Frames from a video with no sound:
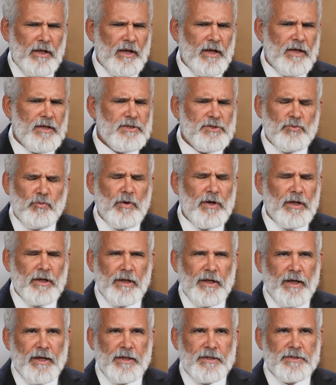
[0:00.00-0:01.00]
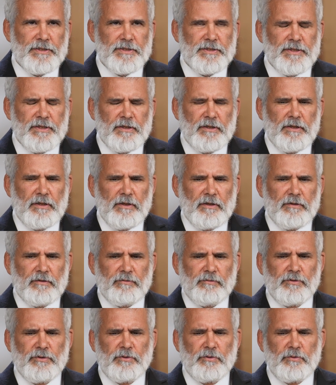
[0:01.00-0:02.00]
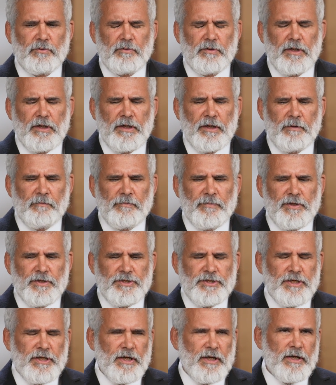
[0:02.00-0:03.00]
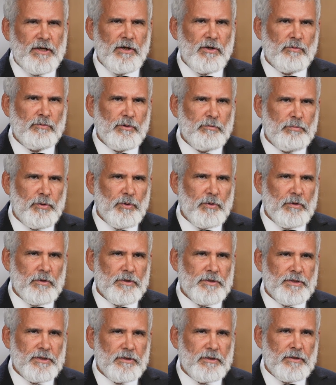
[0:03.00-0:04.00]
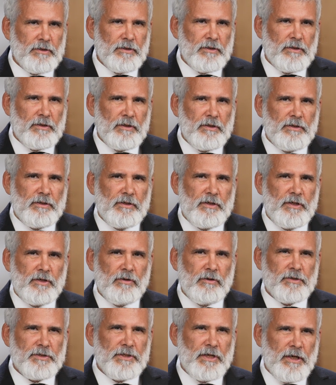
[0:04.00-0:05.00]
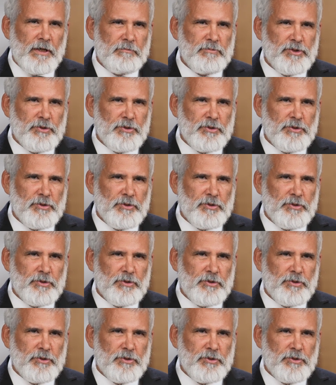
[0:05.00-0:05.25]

as well as through um, the GAO report, the New York Times